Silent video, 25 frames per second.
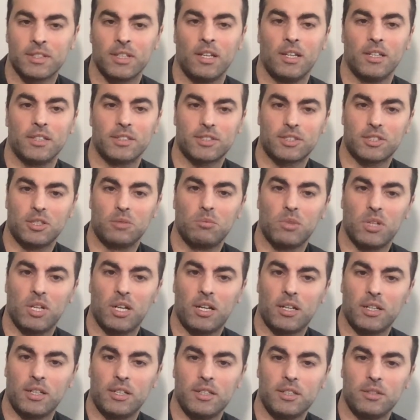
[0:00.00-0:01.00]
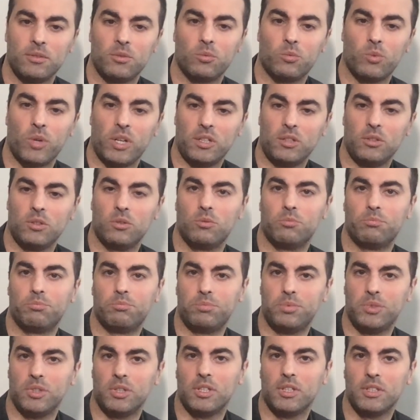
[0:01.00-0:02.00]
Similarly, when you
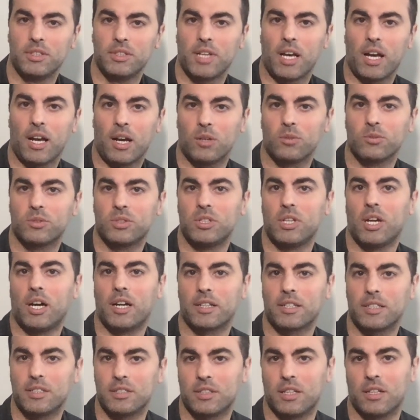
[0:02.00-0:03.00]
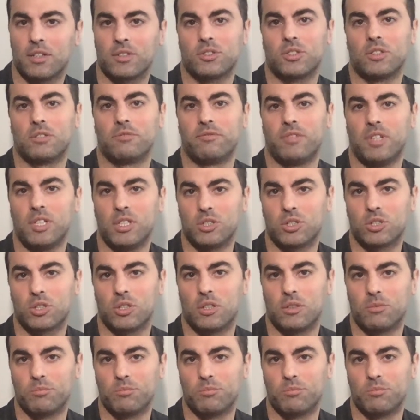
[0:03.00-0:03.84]
build out the architecture vision,